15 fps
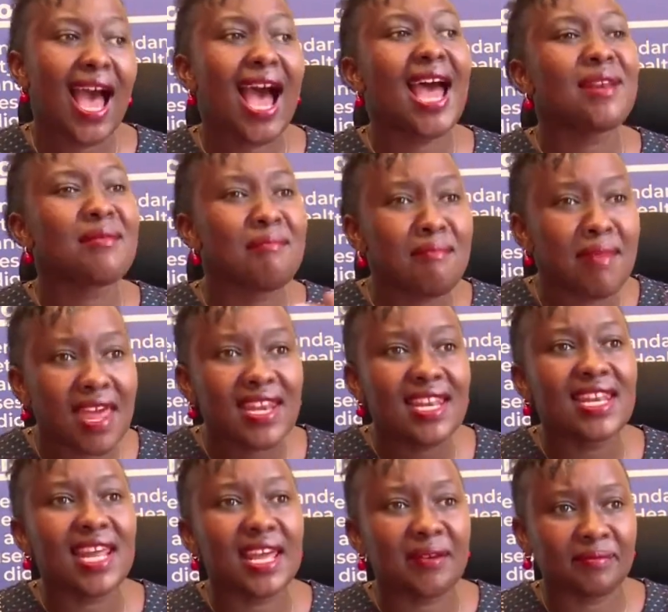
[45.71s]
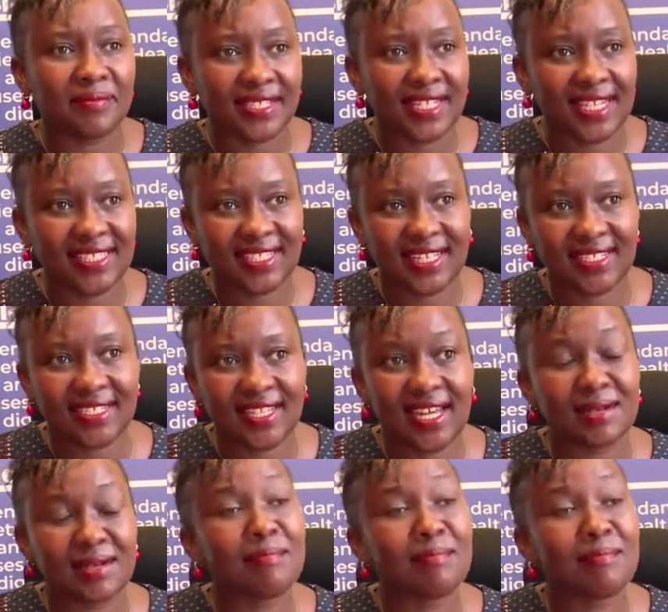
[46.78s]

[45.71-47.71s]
And many names such as that.